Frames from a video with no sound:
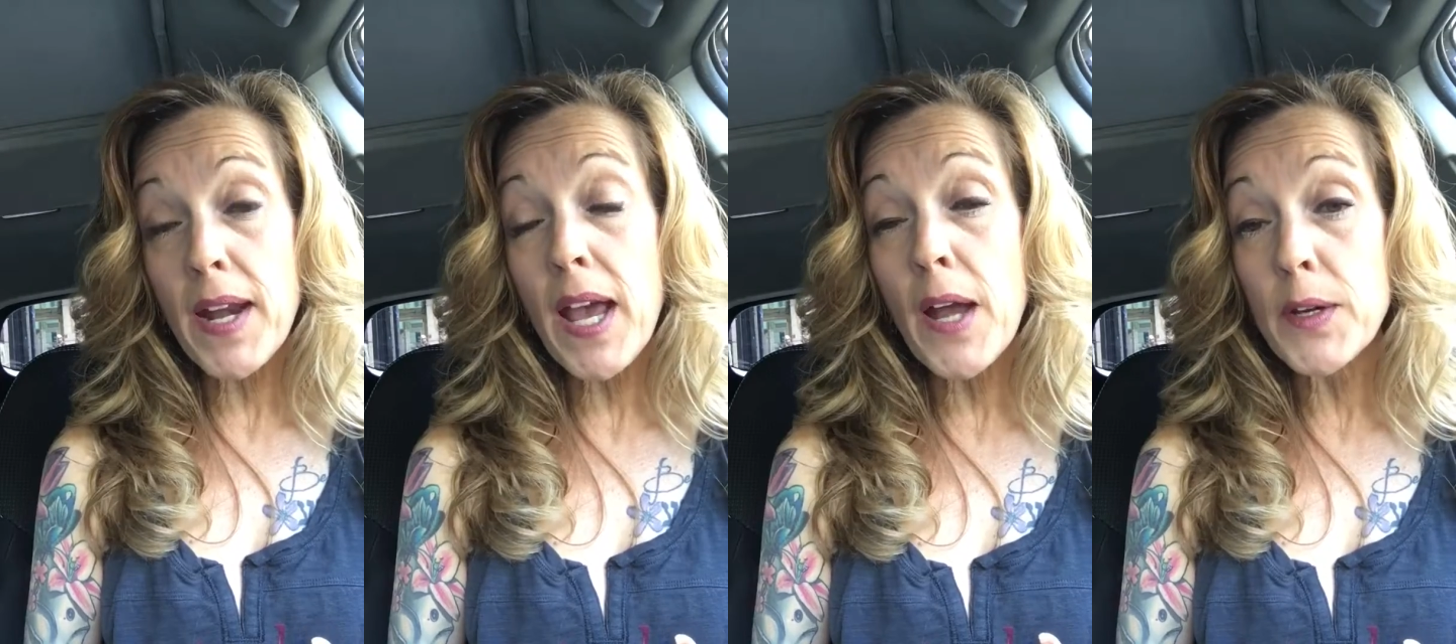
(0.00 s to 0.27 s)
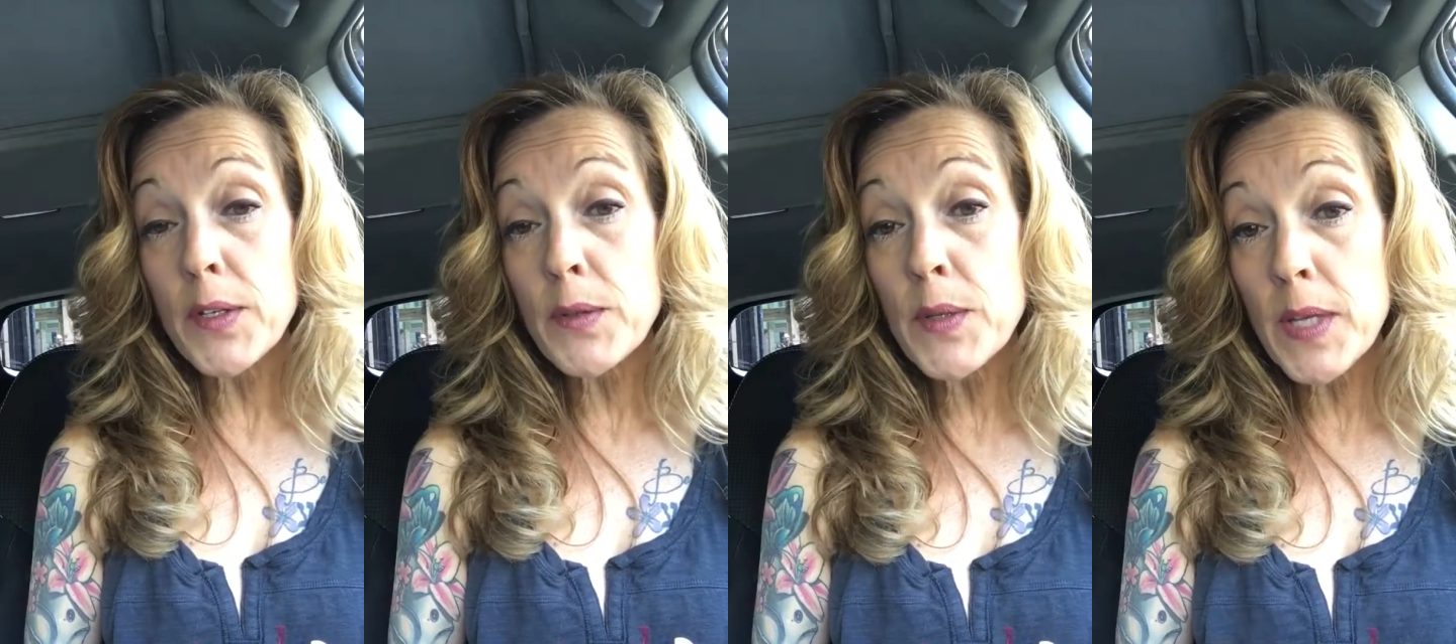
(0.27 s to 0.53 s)
How
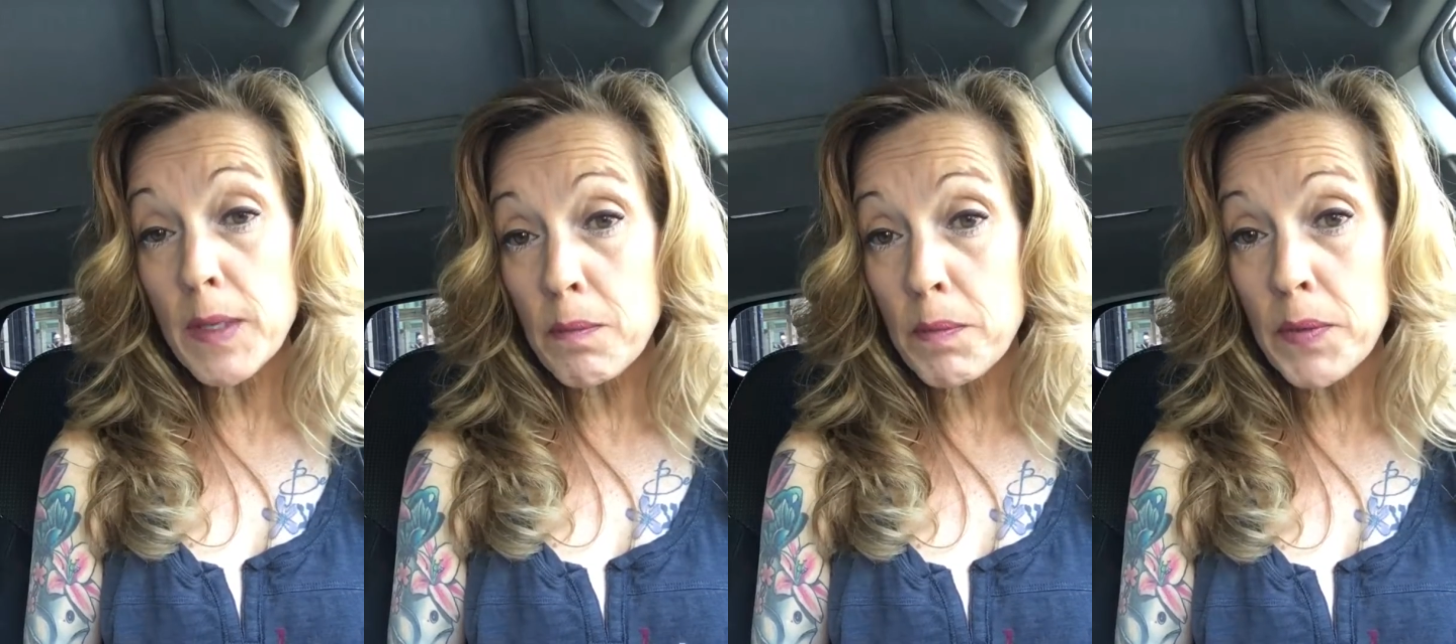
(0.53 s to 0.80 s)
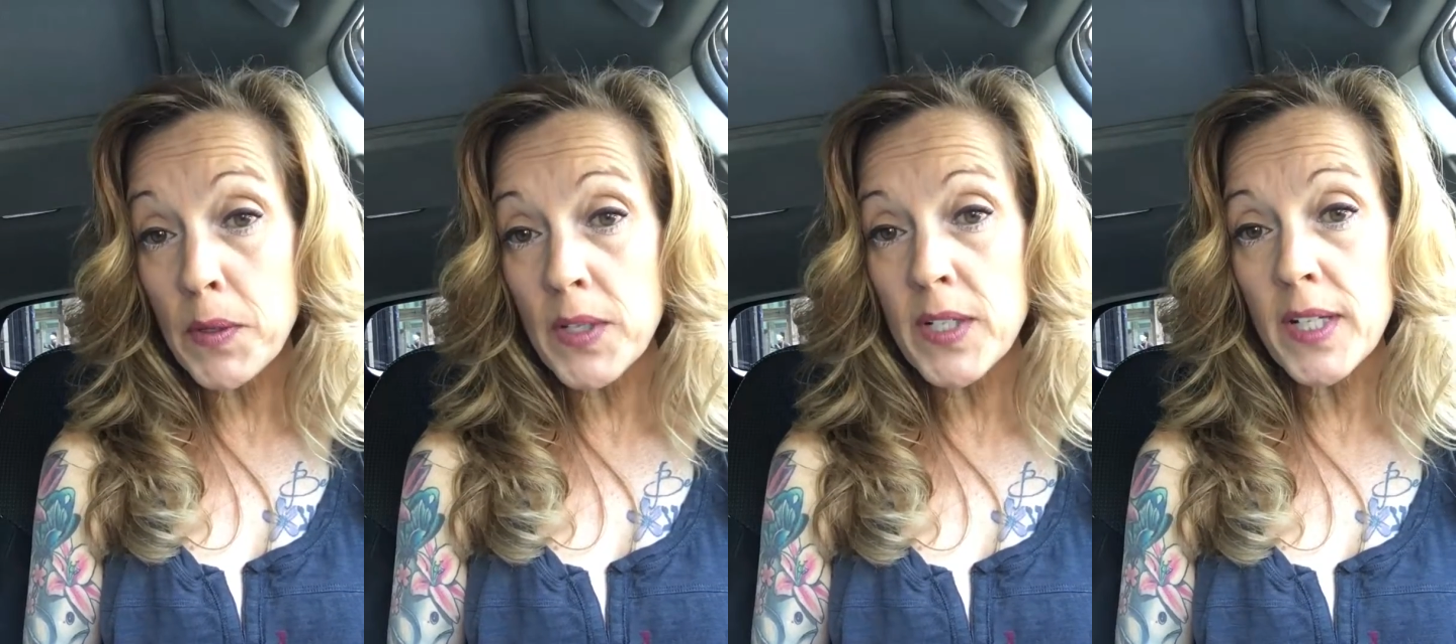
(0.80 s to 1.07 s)
do you
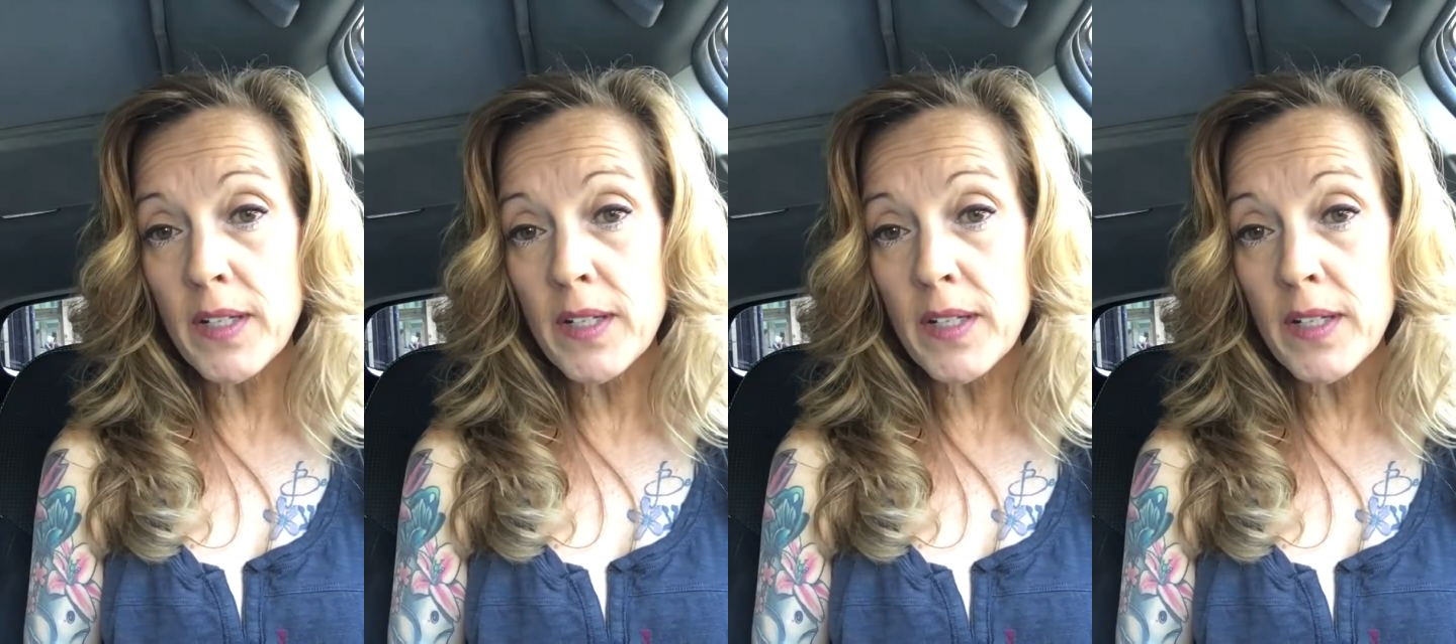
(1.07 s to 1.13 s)
input